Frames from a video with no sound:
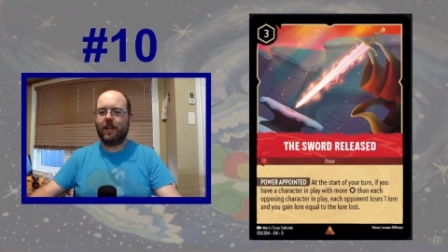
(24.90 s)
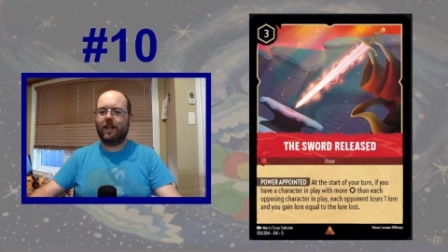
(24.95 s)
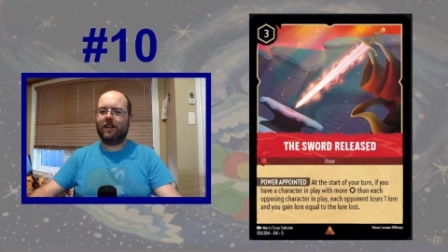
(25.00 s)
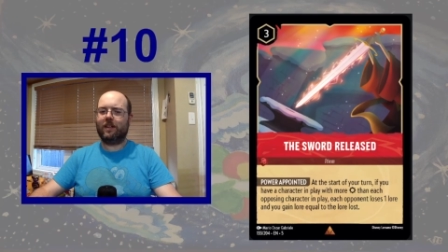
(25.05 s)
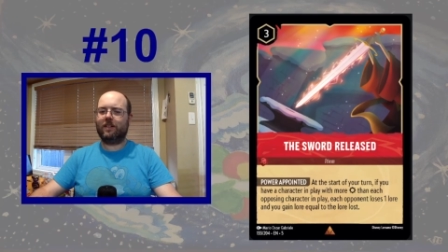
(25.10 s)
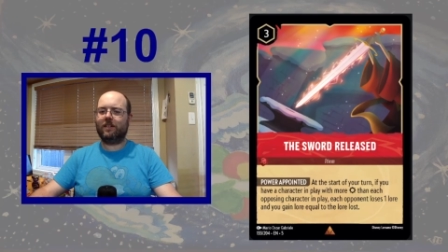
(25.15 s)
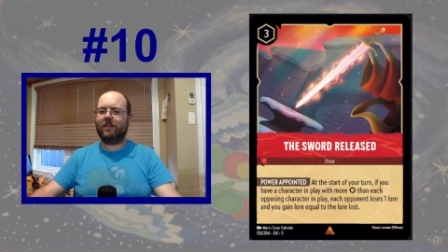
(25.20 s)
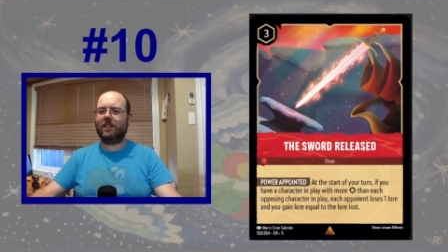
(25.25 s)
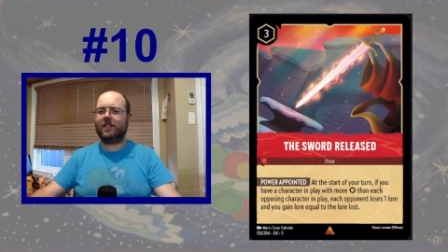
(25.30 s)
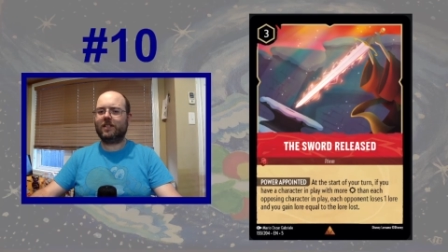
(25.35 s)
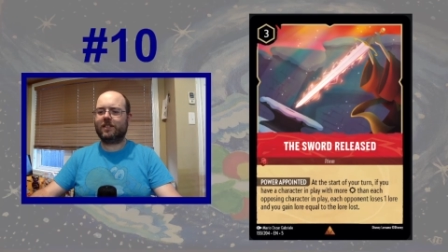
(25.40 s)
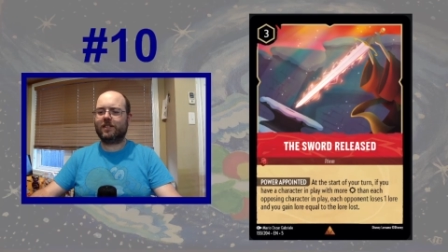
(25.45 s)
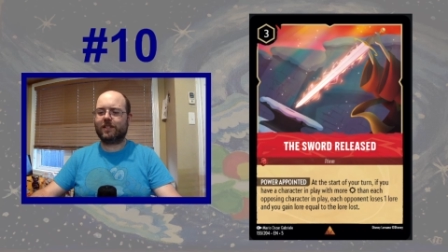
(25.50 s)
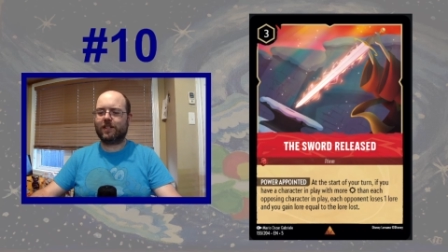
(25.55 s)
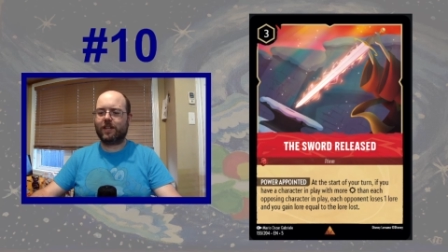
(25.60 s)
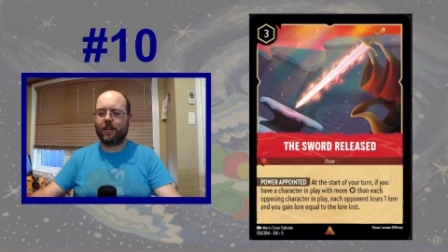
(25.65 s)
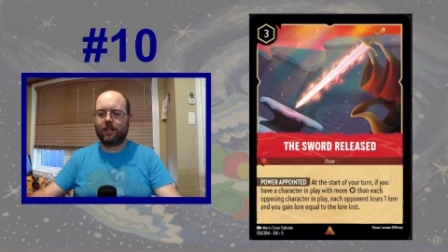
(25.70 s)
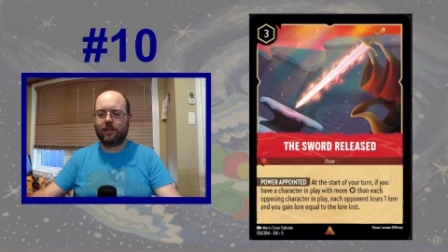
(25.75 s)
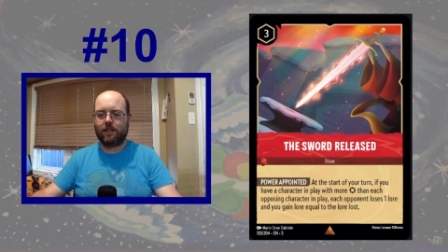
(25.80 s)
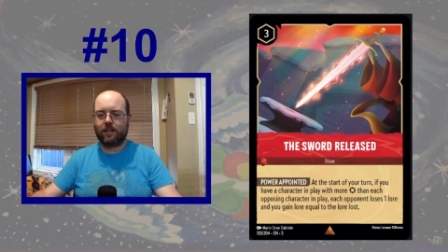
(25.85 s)
Let's
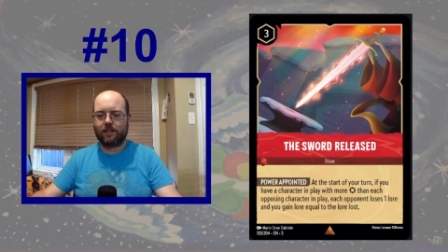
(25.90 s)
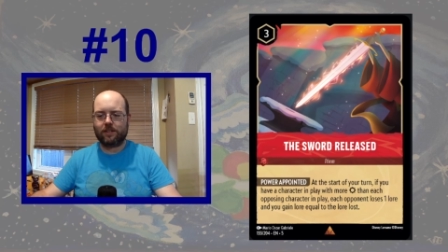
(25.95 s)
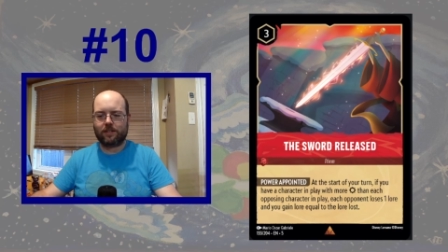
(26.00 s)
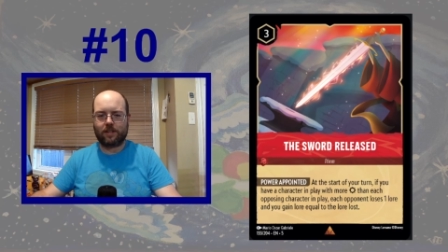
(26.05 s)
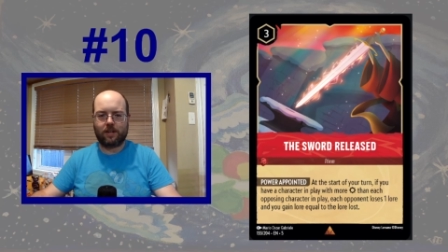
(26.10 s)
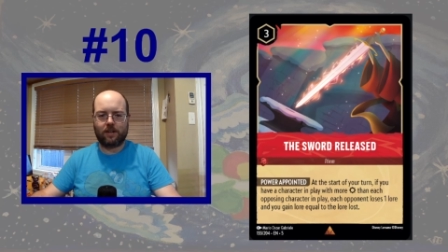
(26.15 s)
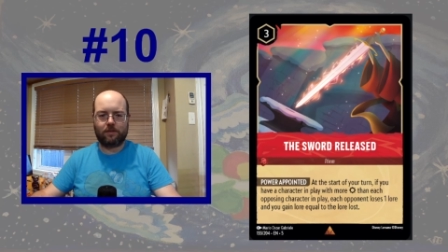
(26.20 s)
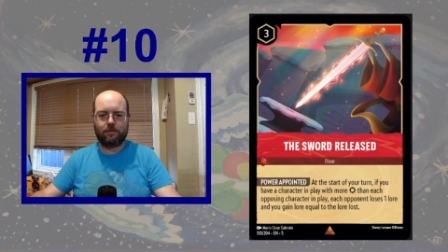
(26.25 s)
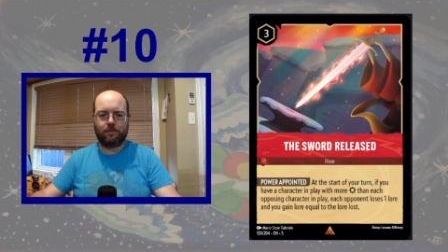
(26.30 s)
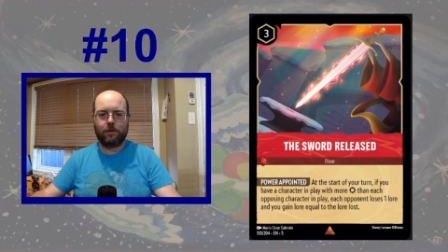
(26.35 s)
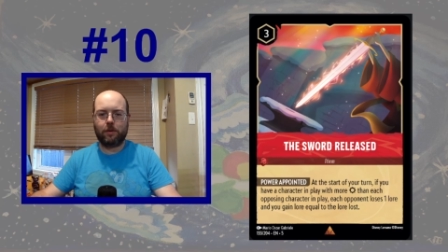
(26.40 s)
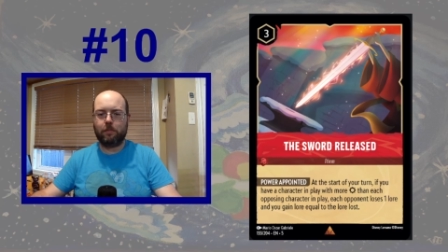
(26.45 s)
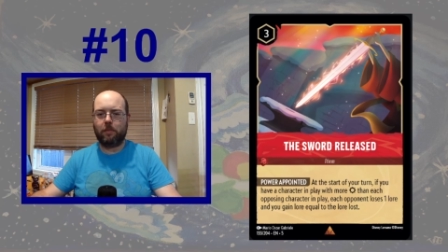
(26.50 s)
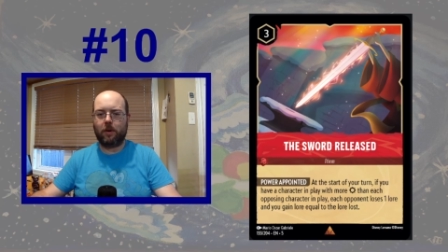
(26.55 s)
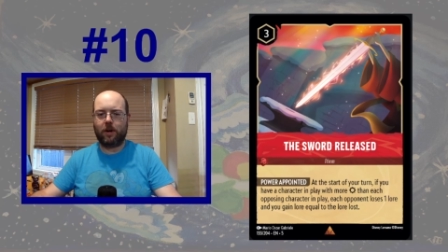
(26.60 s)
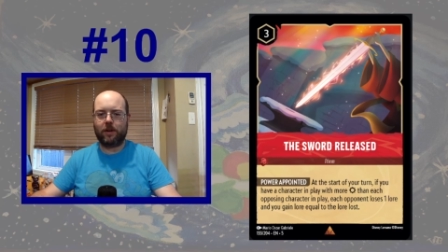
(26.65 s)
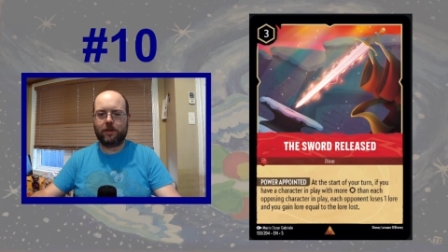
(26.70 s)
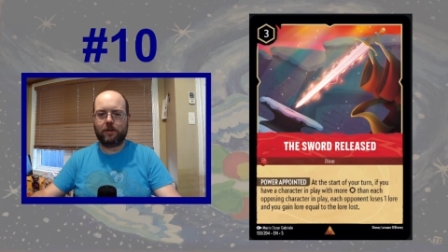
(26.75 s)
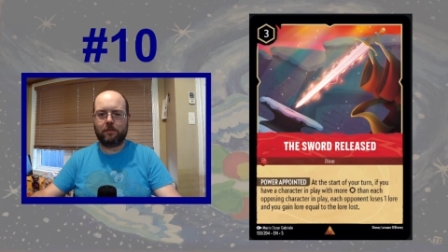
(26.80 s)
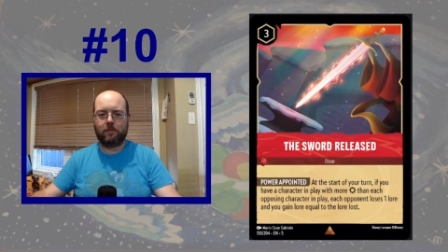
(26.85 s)
kick things off with the
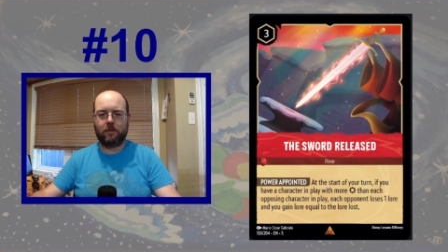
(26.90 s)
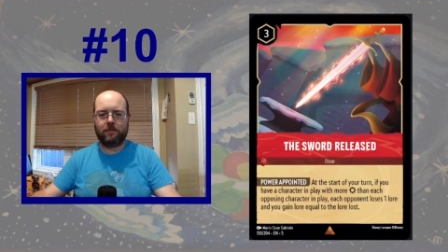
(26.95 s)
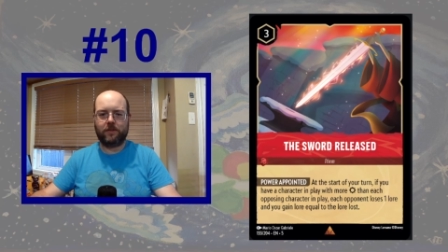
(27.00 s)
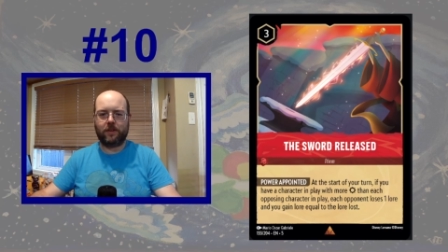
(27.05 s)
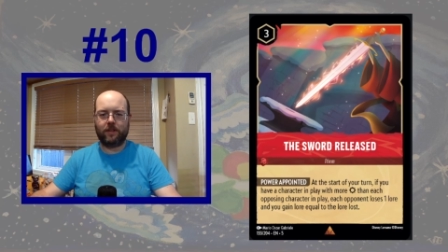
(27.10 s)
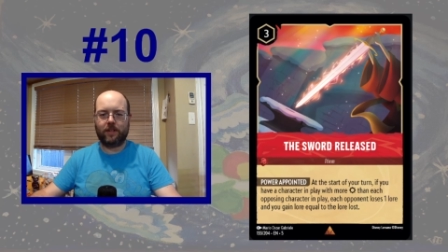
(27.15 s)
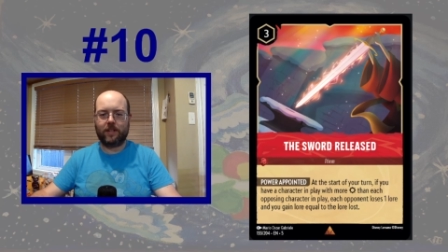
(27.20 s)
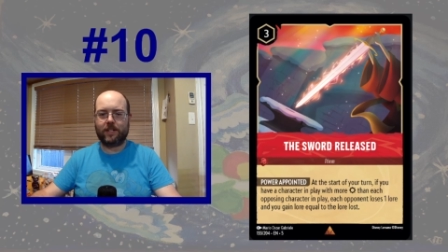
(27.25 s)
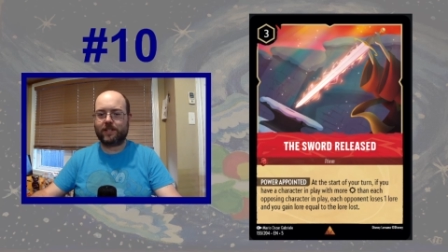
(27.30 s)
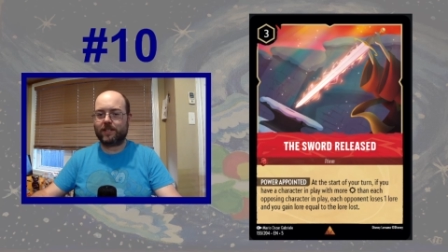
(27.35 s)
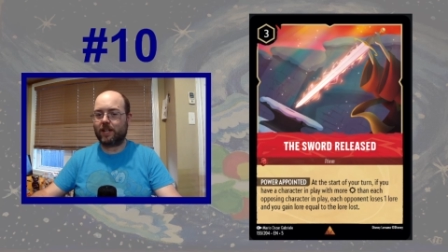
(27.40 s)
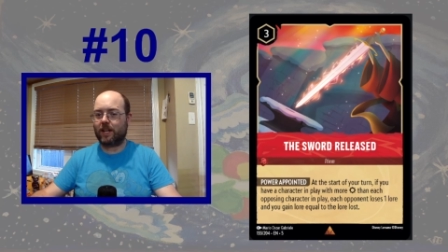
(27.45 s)
bottom of the list